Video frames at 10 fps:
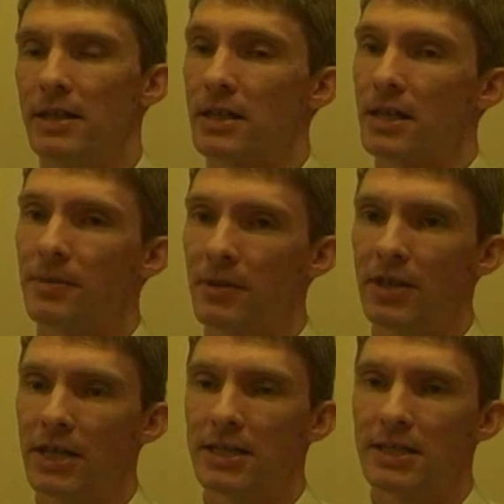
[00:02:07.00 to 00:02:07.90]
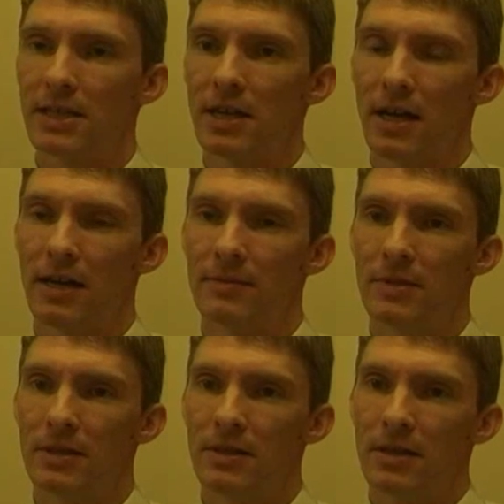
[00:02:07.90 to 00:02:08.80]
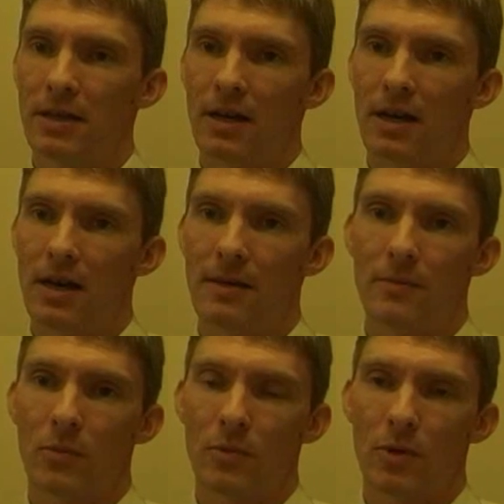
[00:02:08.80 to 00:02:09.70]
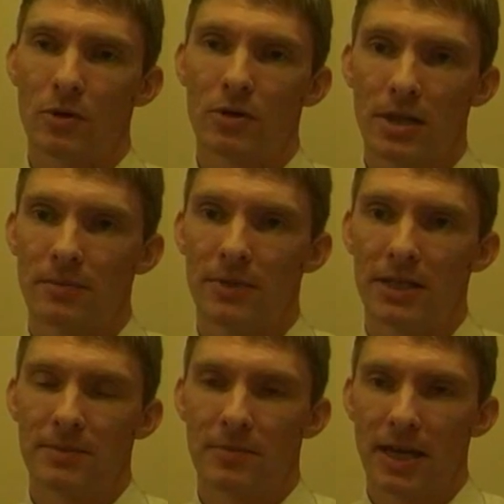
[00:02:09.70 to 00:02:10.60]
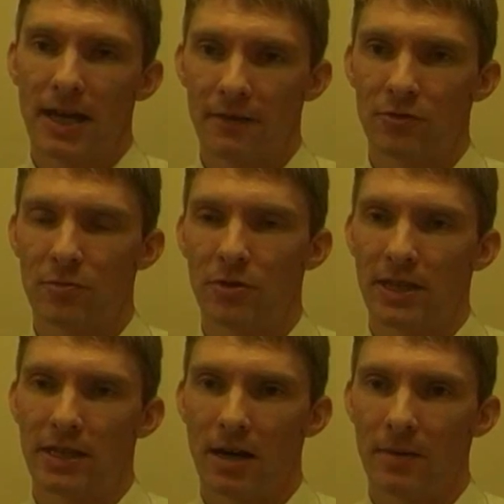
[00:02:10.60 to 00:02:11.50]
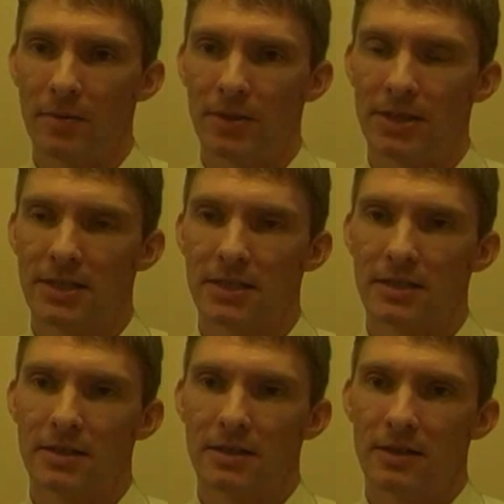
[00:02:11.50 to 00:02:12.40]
In a couple of years' time, all companies may have to report their carbon emissions